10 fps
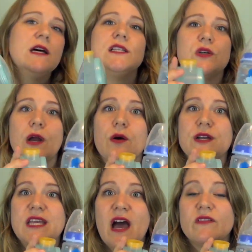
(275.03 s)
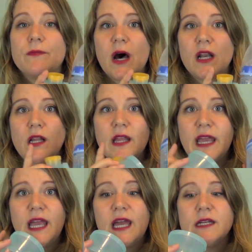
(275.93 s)
So I always have a bottle
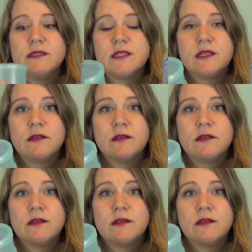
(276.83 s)
and